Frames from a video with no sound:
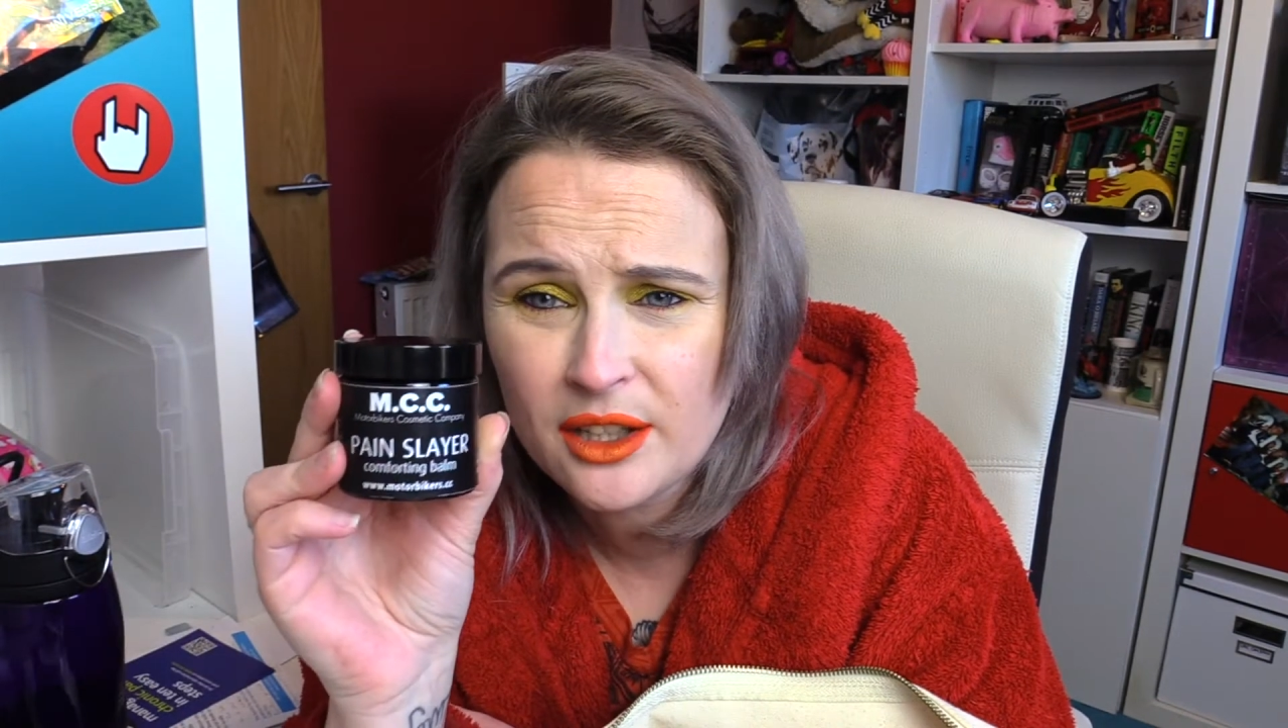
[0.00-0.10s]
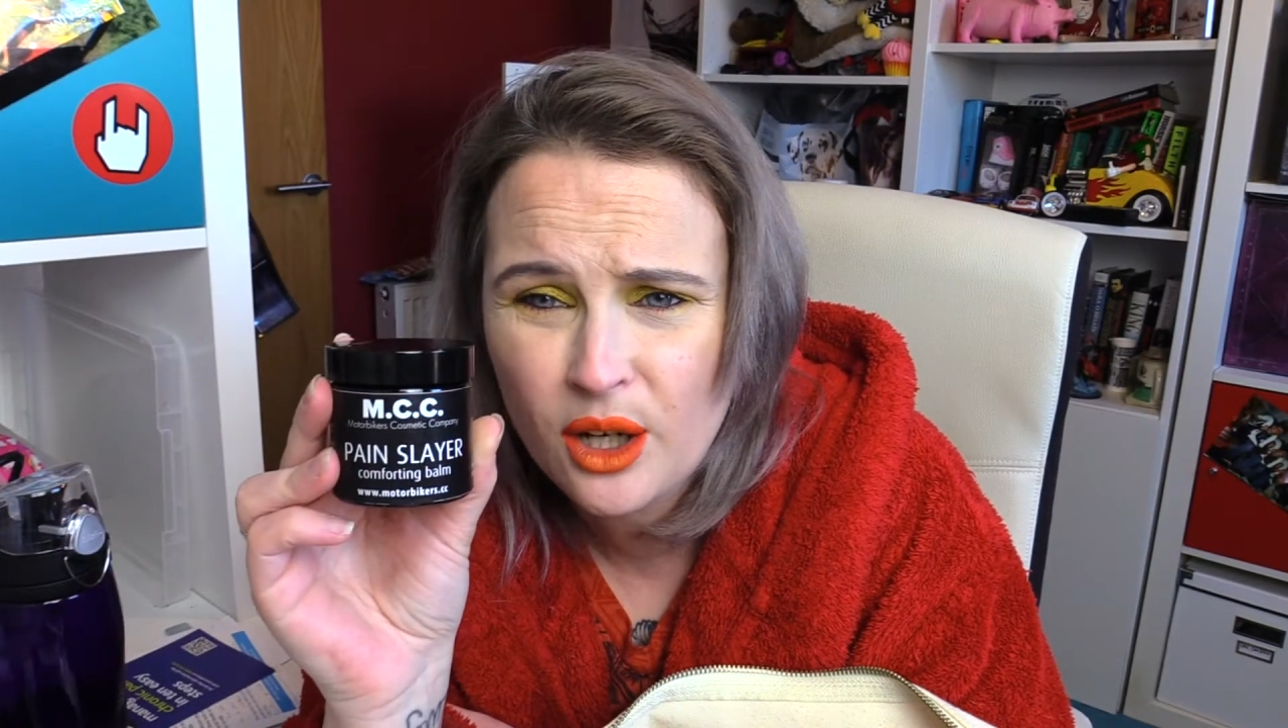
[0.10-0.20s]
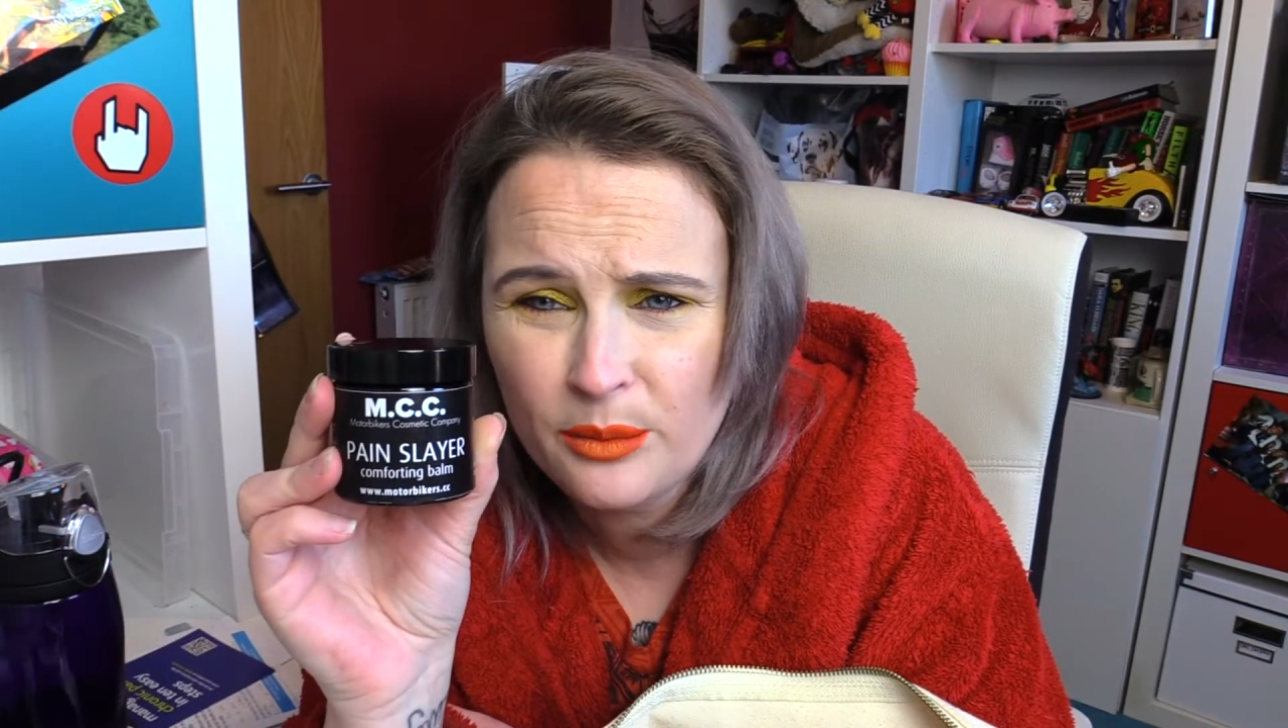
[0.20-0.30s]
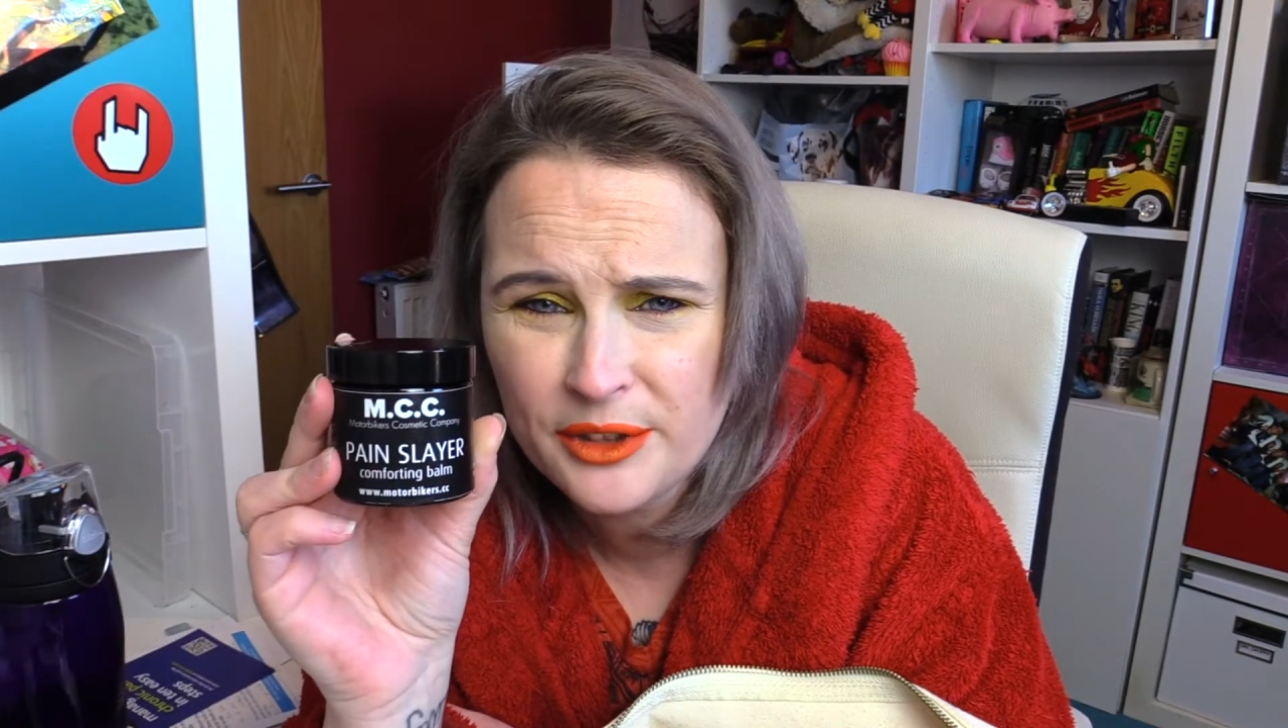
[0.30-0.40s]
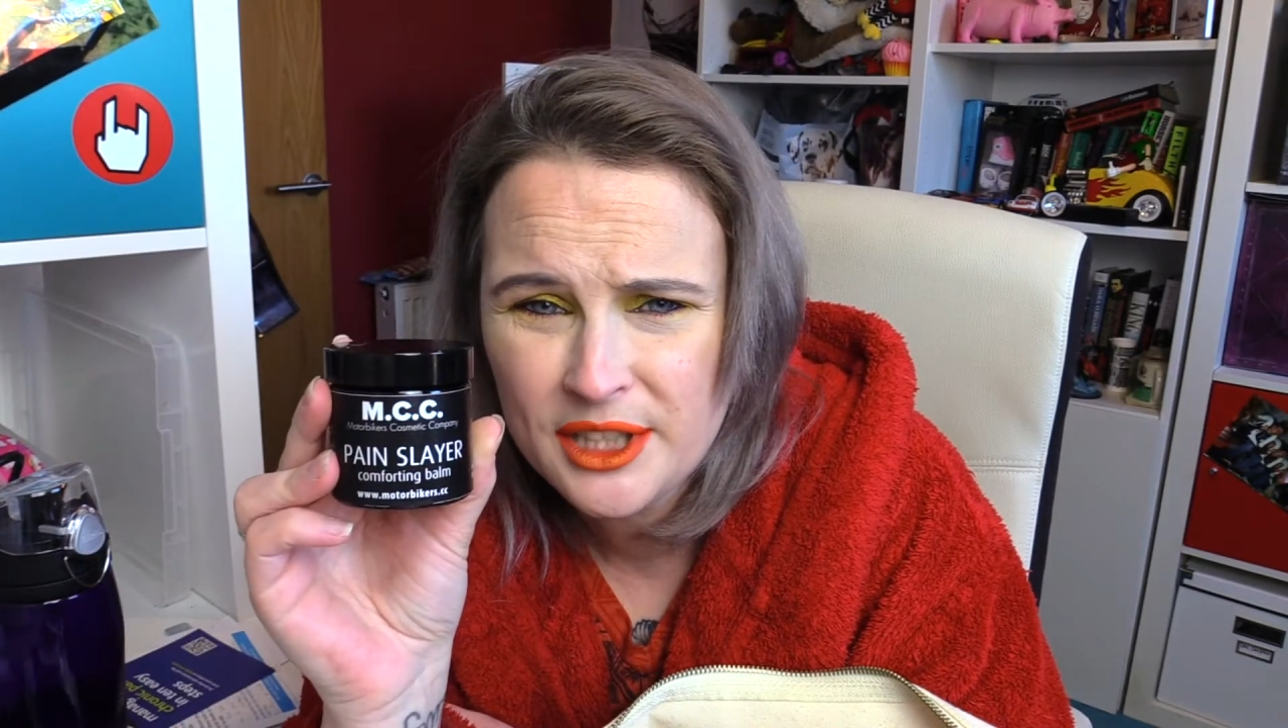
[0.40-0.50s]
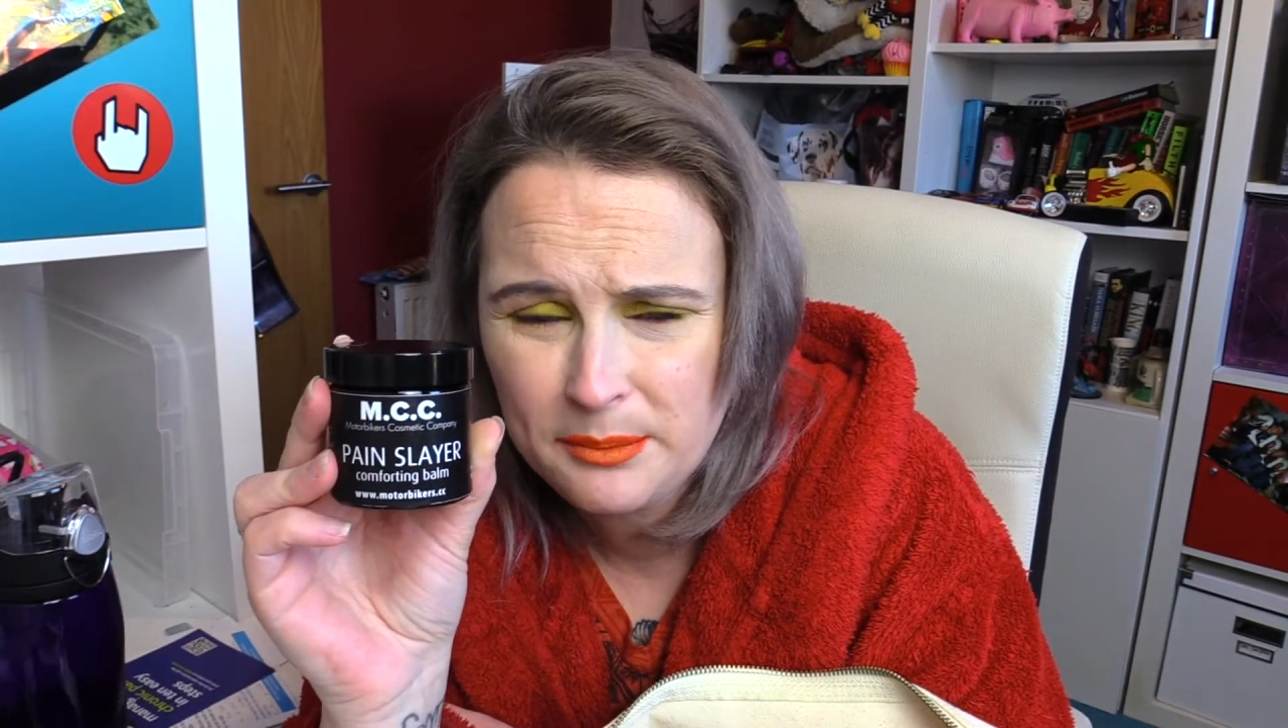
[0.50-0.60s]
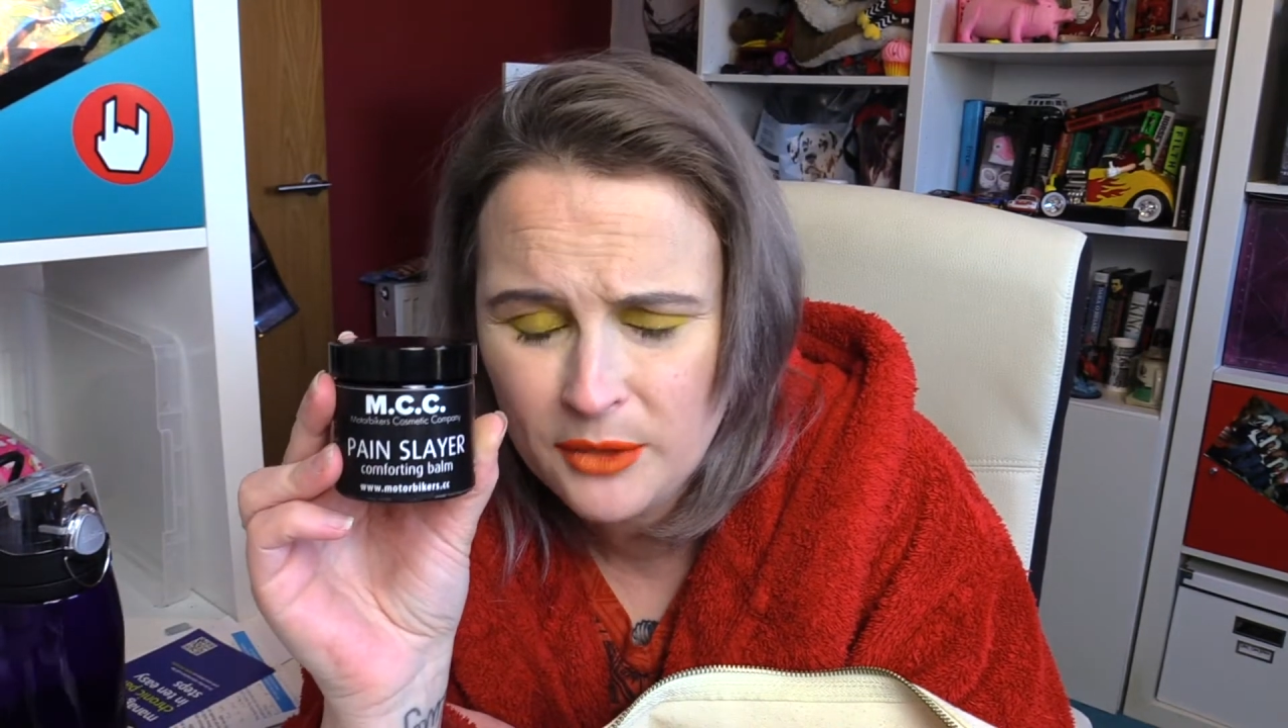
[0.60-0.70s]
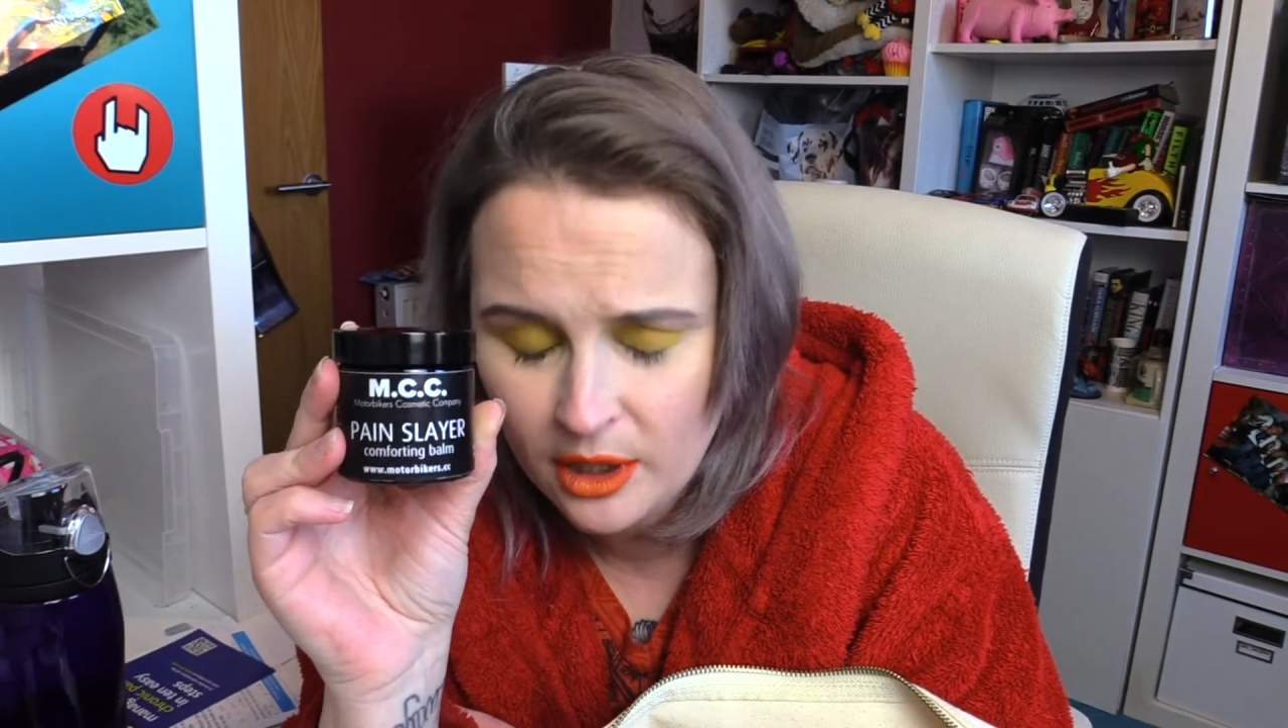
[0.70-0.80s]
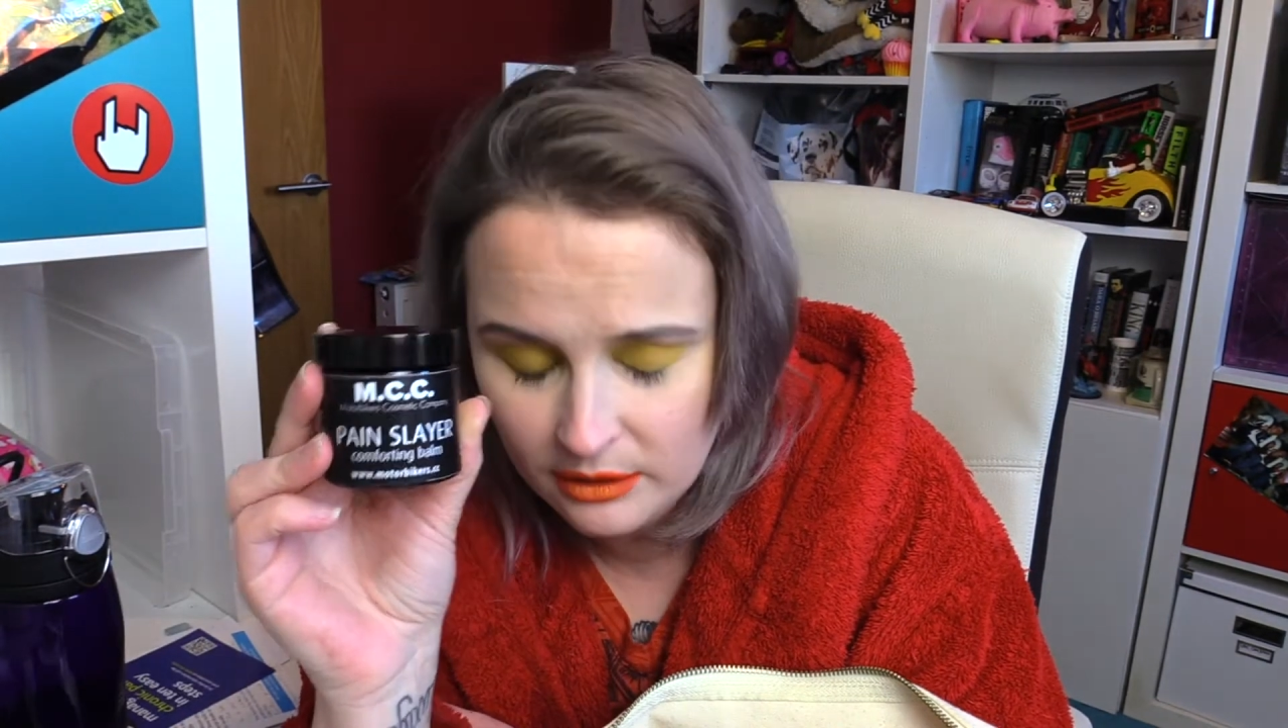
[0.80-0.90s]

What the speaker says: Comforting